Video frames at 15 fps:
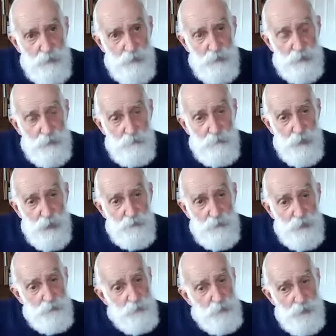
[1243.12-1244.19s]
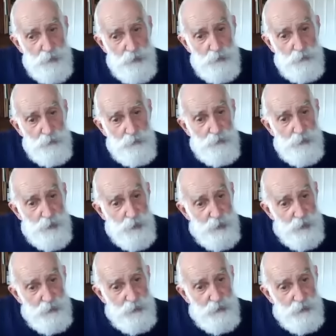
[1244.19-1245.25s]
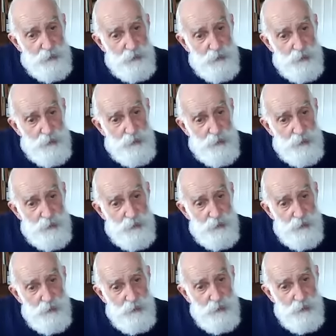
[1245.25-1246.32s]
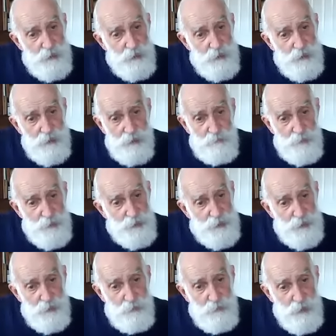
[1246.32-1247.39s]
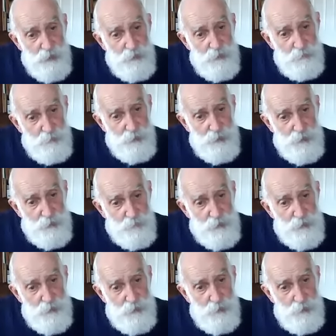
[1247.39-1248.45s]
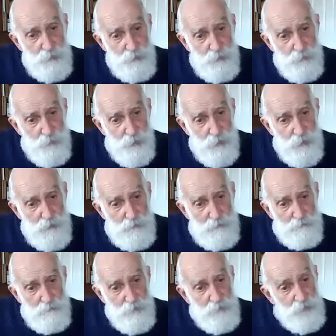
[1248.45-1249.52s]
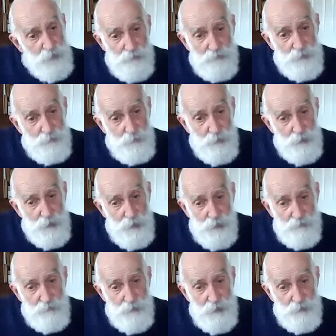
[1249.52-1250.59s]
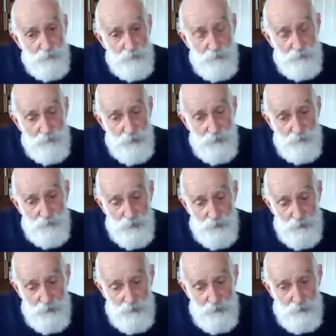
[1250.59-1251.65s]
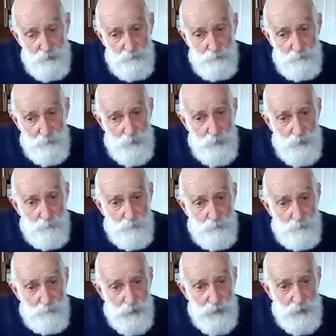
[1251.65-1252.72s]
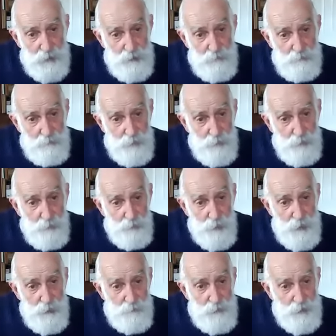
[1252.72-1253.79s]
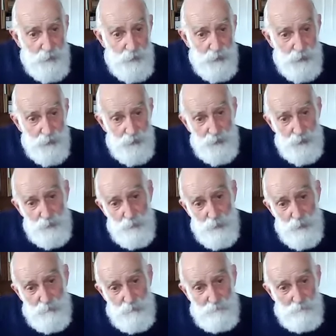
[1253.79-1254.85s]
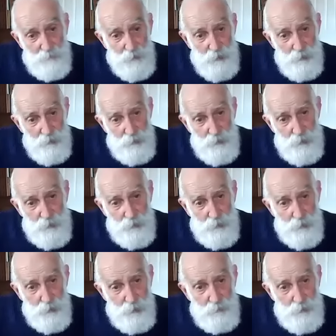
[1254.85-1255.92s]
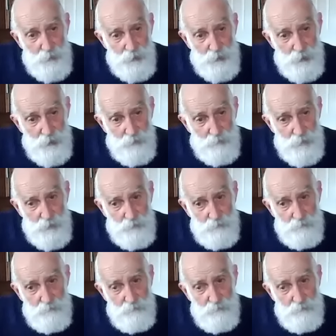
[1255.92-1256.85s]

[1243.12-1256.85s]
Into ever more total trust that this is the best thing one can possibly do. For everybody, everything, for every bird picking a poor worm to death, not only the human drama.